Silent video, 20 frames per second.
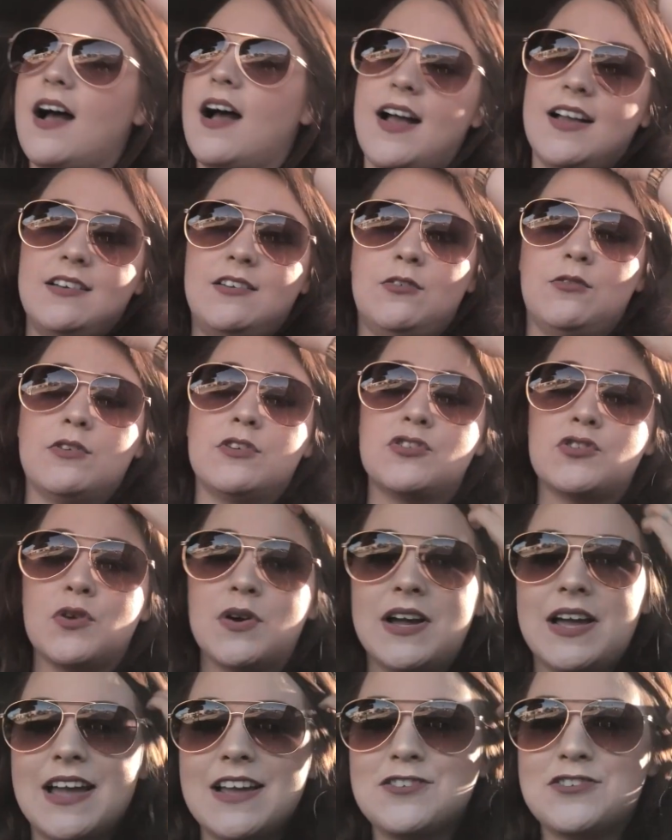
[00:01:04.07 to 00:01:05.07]
I do
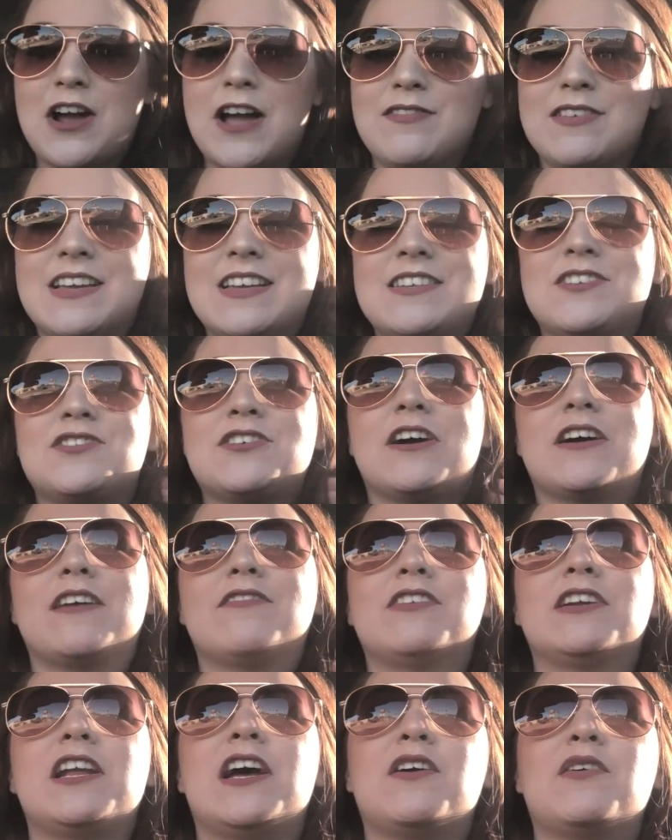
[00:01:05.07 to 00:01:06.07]
enjoy driving his truck
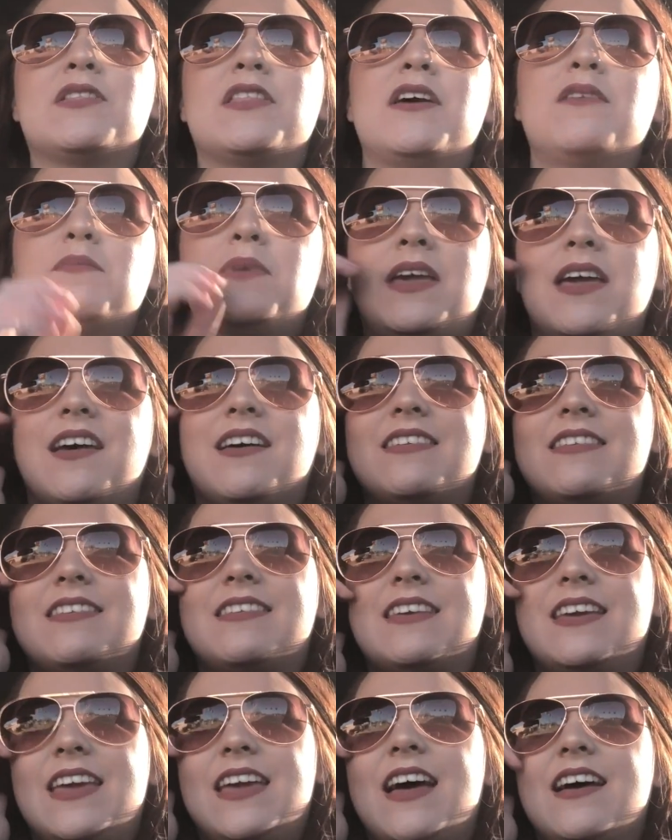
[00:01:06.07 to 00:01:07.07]
every now and then
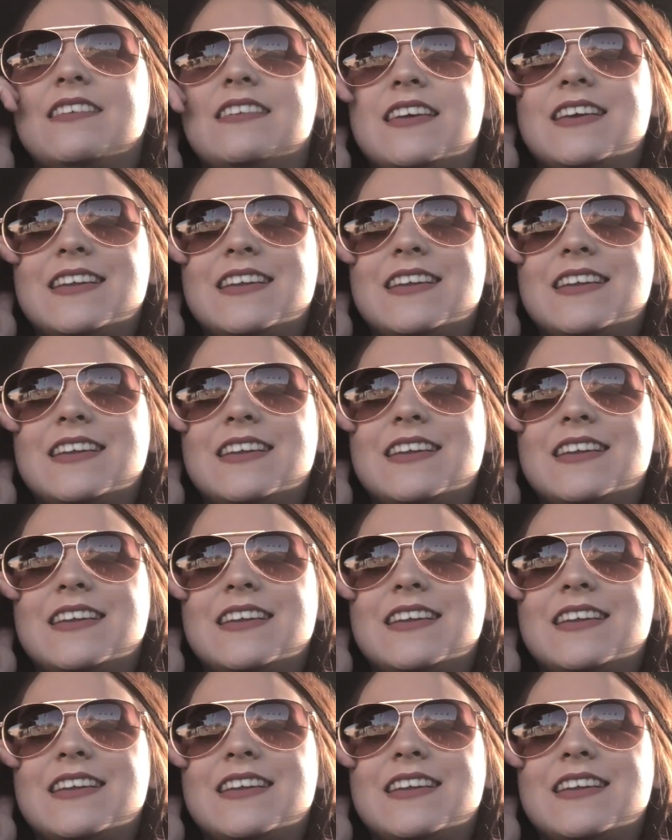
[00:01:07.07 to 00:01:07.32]
because he has